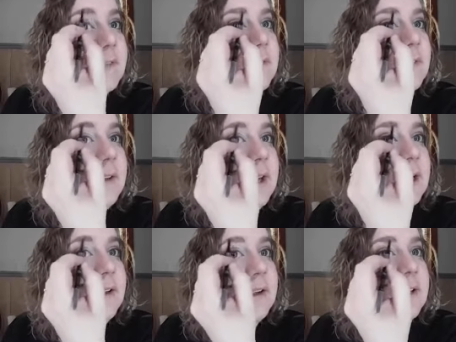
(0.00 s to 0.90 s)
So
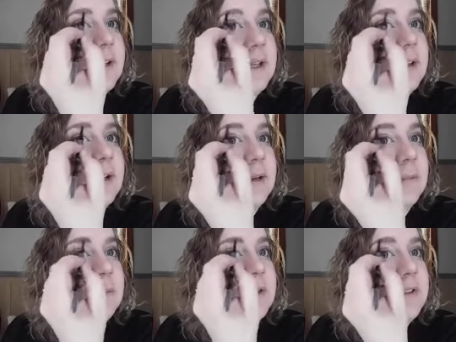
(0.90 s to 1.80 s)
again, you're going in that
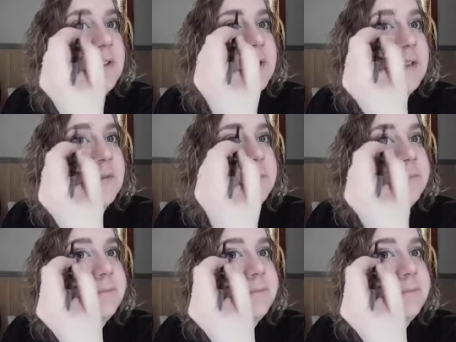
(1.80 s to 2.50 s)
motion.